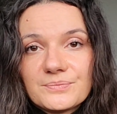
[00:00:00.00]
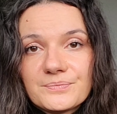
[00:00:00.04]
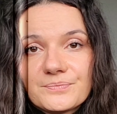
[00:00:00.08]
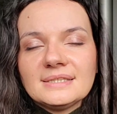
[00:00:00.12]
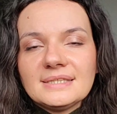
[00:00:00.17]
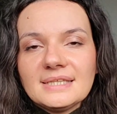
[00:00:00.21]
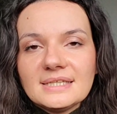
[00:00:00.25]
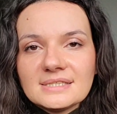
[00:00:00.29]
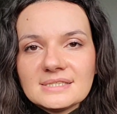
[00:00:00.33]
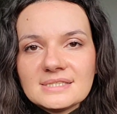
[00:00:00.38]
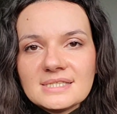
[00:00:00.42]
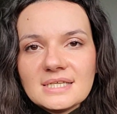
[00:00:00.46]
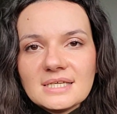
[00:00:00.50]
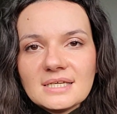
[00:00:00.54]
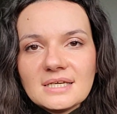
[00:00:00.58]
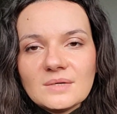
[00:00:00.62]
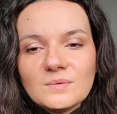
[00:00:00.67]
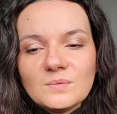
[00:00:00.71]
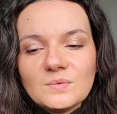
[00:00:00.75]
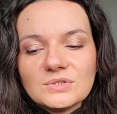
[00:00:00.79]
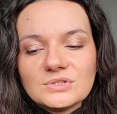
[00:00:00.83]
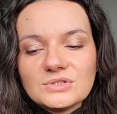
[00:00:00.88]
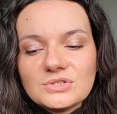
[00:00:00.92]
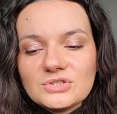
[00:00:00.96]
The next thing I
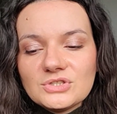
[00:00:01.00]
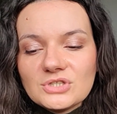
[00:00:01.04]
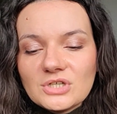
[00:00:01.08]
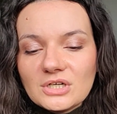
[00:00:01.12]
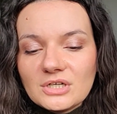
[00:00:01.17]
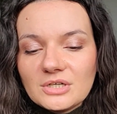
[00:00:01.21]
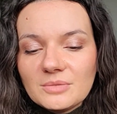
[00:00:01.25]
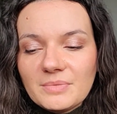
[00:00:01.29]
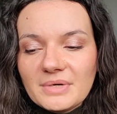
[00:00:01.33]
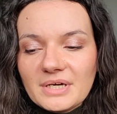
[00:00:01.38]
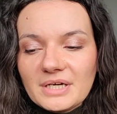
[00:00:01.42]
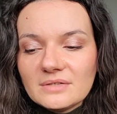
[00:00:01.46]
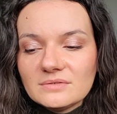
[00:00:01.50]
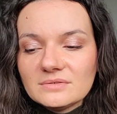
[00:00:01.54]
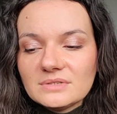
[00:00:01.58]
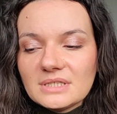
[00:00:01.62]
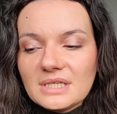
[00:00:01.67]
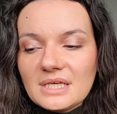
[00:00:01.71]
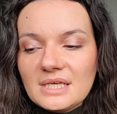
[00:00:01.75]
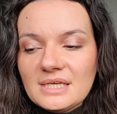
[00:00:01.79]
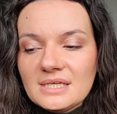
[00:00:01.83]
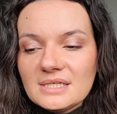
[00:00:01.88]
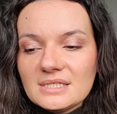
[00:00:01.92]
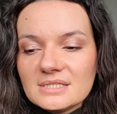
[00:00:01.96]
want to talk about
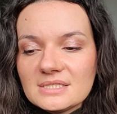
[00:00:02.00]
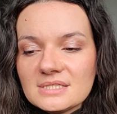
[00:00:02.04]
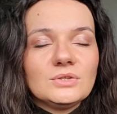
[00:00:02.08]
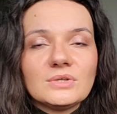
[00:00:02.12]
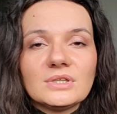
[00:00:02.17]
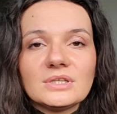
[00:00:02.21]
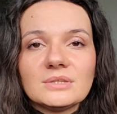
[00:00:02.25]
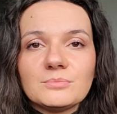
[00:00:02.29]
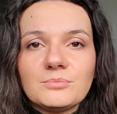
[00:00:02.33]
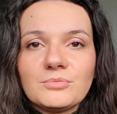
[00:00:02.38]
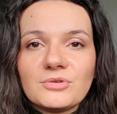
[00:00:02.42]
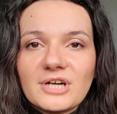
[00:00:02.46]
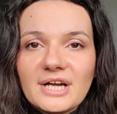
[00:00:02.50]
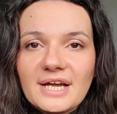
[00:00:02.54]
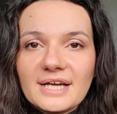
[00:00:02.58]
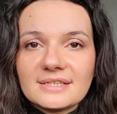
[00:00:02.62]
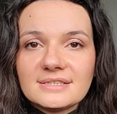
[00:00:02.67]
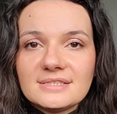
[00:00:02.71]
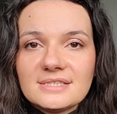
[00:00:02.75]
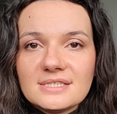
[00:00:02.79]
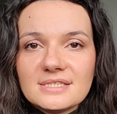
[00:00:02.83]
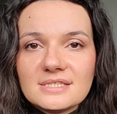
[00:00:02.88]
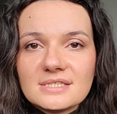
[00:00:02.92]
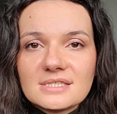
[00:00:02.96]
is you can
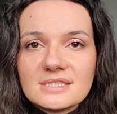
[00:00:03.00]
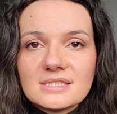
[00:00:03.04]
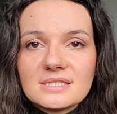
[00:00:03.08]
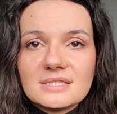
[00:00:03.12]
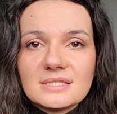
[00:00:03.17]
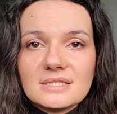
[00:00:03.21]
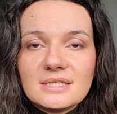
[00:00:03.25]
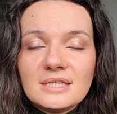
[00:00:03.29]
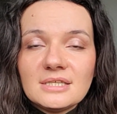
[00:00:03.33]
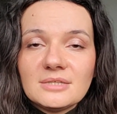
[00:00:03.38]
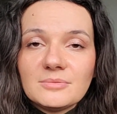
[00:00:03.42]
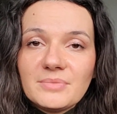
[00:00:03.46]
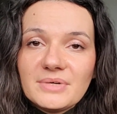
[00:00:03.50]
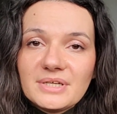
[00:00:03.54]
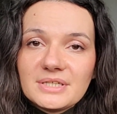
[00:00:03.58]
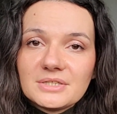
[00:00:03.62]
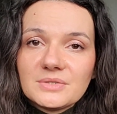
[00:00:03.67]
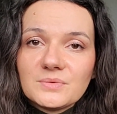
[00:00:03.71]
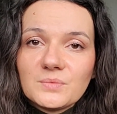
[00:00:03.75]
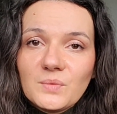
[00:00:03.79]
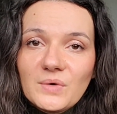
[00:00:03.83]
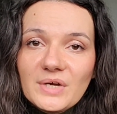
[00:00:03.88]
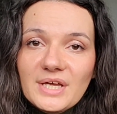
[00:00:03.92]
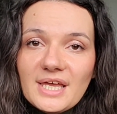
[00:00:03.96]
practice in a
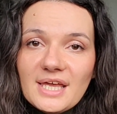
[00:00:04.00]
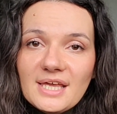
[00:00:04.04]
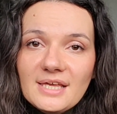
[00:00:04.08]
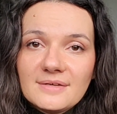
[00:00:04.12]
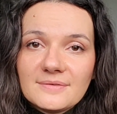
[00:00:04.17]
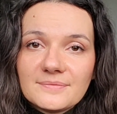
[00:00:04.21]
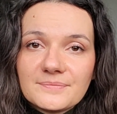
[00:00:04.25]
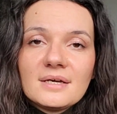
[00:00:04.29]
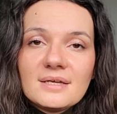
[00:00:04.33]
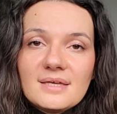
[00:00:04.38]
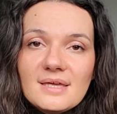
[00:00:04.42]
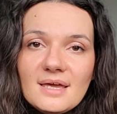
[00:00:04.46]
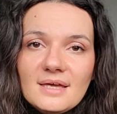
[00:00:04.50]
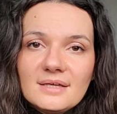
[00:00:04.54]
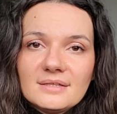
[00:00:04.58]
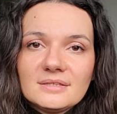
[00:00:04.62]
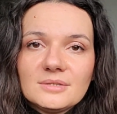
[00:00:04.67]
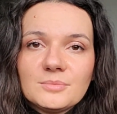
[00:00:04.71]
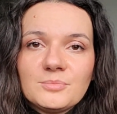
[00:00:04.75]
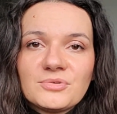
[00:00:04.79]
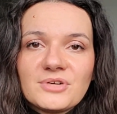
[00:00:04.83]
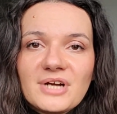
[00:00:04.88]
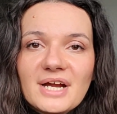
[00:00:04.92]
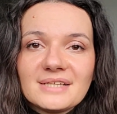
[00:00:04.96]
better way.
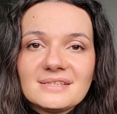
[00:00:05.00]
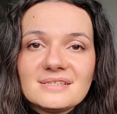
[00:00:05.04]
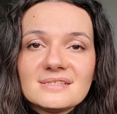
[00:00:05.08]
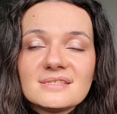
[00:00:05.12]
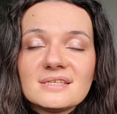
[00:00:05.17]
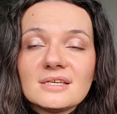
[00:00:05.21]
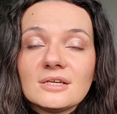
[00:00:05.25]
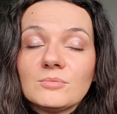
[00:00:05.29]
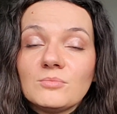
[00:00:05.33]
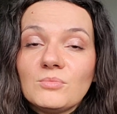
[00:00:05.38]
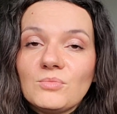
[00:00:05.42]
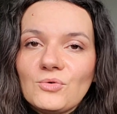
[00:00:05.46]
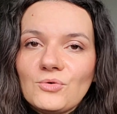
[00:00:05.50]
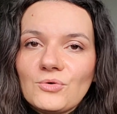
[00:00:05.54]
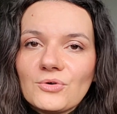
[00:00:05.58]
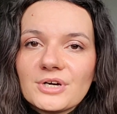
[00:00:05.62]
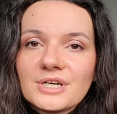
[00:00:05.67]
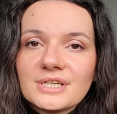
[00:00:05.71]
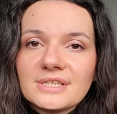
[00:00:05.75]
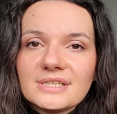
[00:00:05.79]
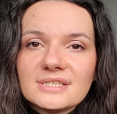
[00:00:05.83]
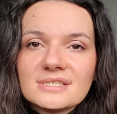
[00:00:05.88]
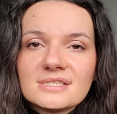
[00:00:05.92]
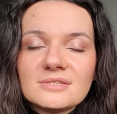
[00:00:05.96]
Again, practicing
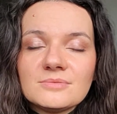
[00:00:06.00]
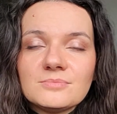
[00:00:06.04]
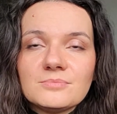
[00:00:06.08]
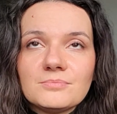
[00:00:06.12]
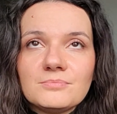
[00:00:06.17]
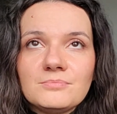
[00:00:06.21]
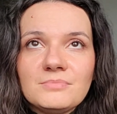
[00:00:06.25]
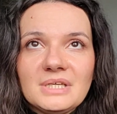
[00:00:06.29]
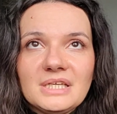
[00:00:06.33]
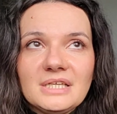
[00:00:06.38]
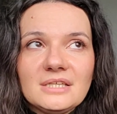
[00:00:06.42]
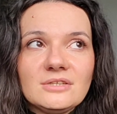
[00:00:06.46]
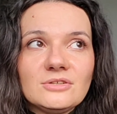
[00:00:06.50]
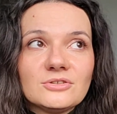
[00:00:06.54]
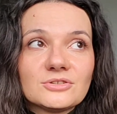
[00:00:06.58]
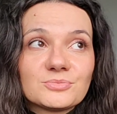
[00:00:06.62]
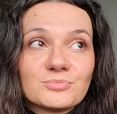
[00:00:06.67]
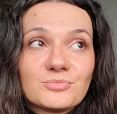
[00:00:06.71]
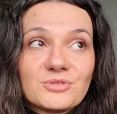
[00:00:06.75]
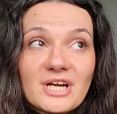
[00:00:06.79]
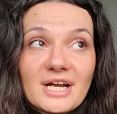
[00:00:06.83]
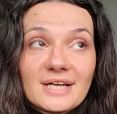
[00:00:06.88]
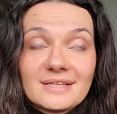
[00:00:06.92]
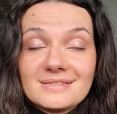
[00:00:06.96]
more doesn't mean you're
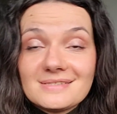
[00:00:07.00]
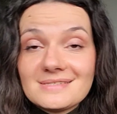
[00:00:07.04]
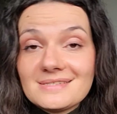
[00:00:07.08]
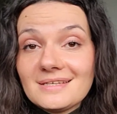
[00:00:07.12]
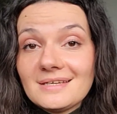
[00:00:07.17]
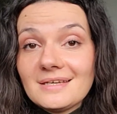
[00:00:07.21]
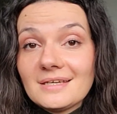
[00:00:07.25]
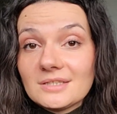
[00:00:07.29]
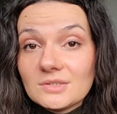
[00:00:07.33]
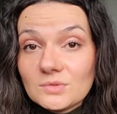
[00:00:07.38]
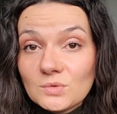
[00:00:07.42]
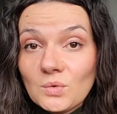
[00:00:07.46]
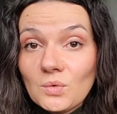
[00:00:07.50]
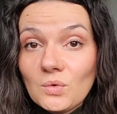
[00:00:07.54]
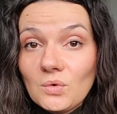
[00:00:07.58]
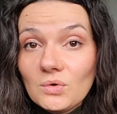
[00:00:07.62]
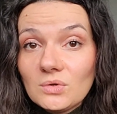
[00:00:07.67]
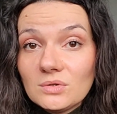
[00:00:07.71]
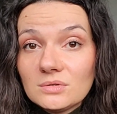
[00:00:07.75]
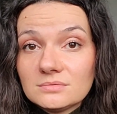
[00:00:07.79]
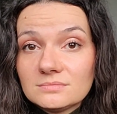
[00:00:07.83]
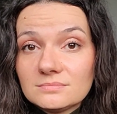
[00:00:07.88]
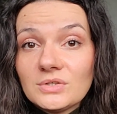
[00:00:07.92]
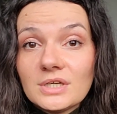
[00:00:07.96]
practicing at
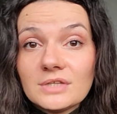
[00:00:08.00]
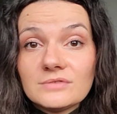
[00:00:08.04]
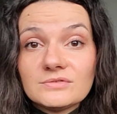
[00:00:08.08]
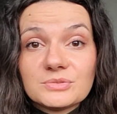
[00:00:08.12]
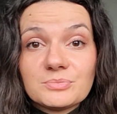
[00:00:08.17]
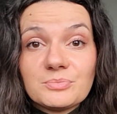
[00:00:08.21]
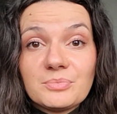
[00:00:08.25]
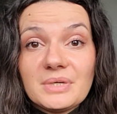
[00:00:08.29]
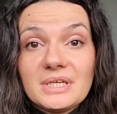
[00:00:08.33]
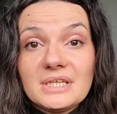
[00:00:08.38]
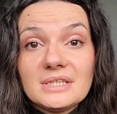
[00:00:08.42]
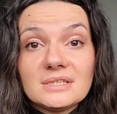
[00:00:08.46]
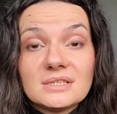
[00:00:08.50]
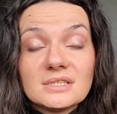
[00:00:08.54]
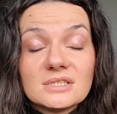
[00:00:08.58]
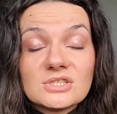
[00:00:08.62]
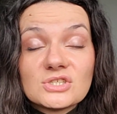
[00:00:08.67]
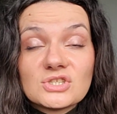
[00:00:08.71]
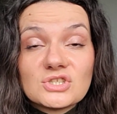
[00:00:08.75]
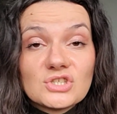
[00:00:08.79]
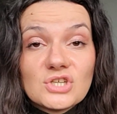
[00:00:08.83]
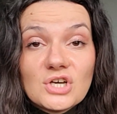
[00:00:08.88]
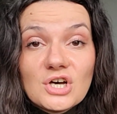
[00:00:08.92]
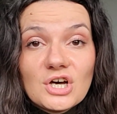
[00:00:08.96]
all. You can repeat a
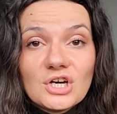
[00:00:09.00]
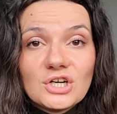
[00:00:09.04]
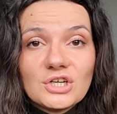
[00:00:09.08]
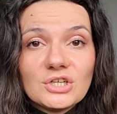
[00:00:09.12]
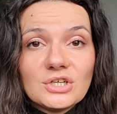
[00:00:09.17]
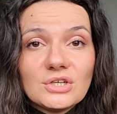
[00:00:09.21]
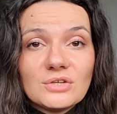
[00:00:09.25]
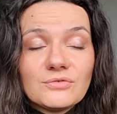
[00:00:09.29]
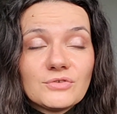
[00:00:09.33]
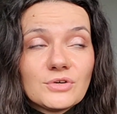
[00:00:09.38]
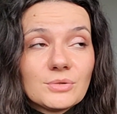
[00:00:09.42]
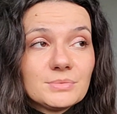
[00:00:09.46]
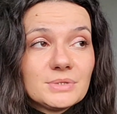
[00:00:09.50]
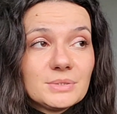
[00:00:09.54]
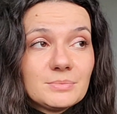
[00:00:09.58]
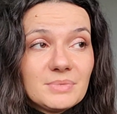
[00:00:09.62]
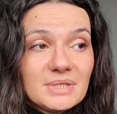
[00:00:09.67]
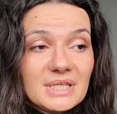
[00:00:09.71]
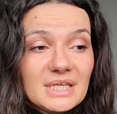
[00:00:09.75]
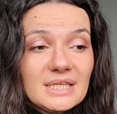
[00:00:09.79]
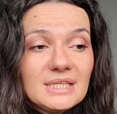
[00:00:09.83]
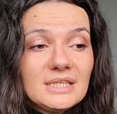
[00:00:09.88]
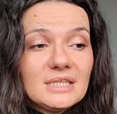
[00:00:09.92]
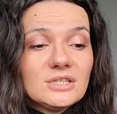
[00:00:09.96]
song from the
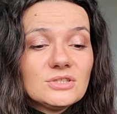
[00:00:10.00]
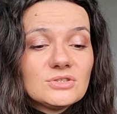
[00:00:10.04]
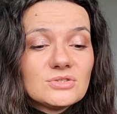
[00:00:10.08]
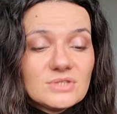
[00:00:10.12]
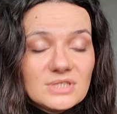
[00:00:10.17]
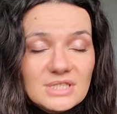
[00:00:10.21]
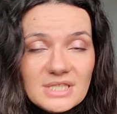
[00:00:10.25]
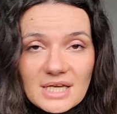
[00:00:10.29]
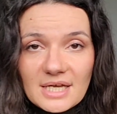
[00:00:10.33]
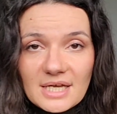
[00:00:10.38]
beginning to the